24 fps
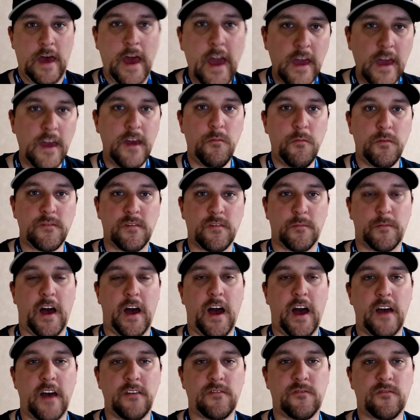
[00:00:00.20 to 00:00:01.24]
Hey, what's up
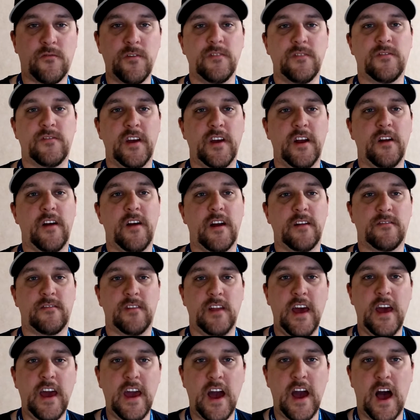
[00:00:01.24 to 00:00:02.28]
guys? Chris here, and
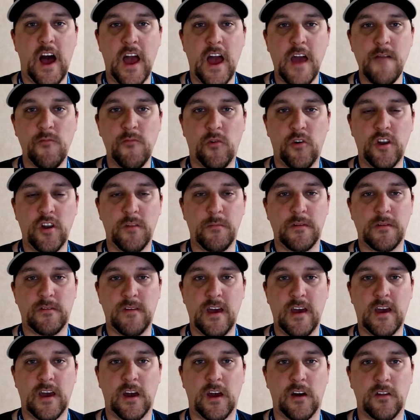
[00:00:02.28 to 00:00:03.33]
today I am going to be
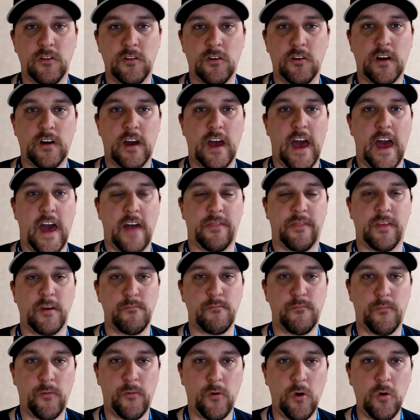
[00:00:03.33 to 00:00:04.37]
taking a look at the
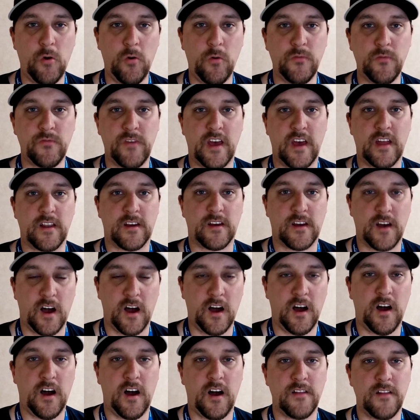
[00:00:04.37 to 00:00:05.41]
pros and
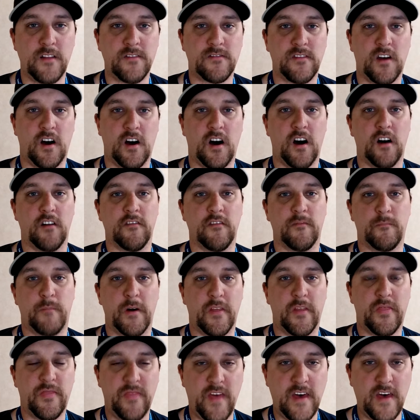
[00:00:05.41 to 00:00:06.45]
cons of
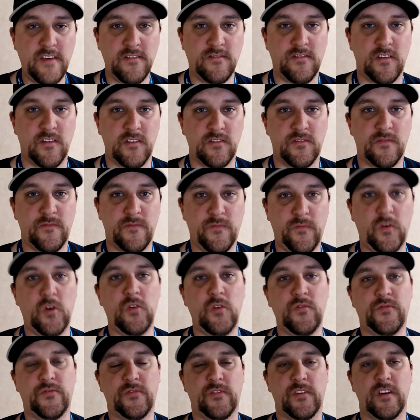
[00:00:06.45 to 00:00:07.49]
Bethesda's
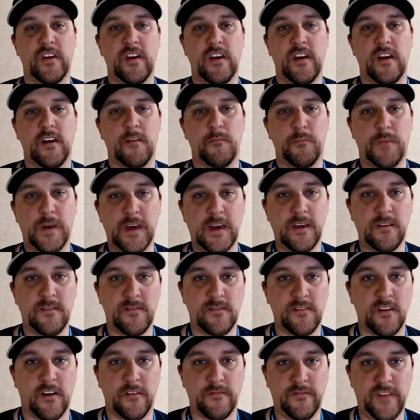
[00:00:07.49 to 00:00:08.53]
first
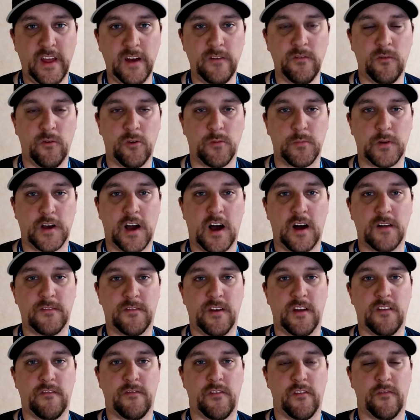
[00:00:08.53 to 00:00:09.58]
piece of downloadable
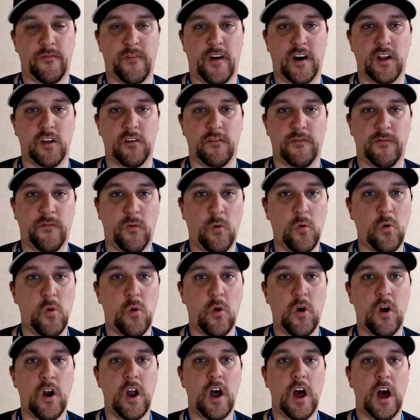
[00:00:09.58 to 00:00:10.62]
content for Fallout
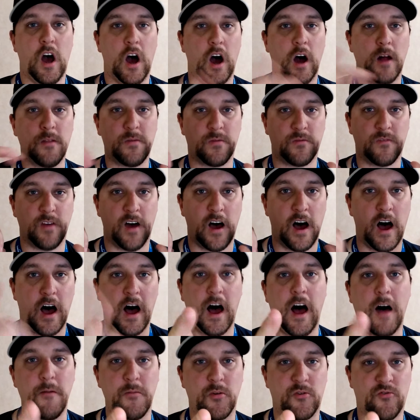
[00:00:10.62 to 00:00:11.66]
4,
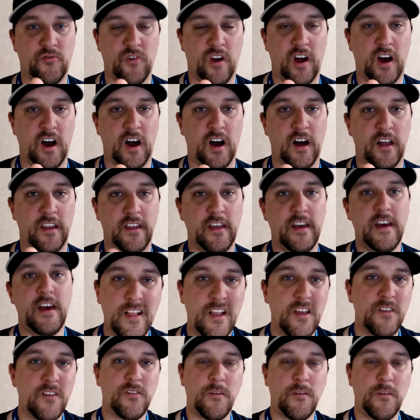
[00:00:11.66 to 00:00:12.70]
Automatron.
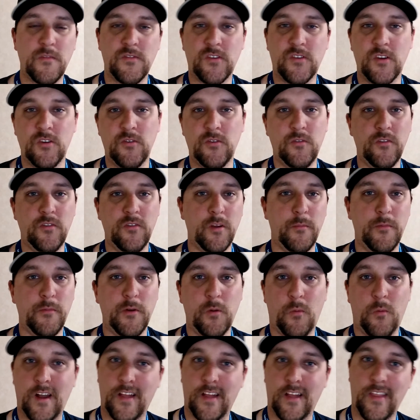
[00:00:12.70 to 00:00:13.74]
So I'm just going to do a little
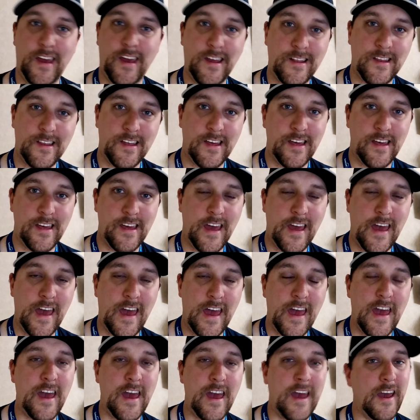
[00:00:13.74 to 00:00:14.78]
bit of what I liked
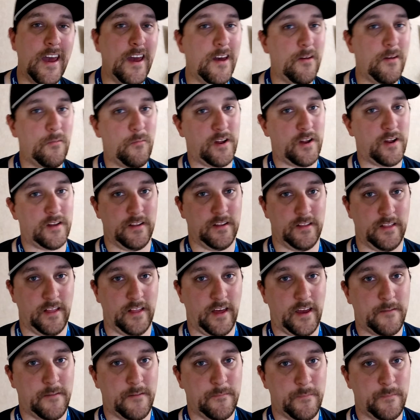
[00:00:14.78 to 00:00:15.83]
and what I didn't
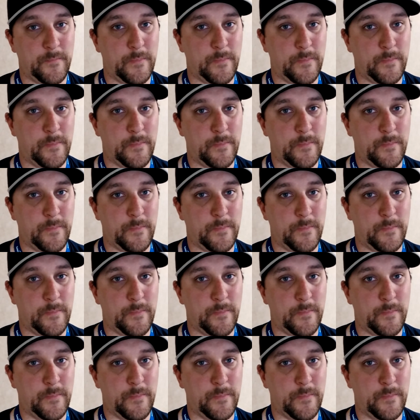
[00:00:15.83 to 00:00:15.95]
like.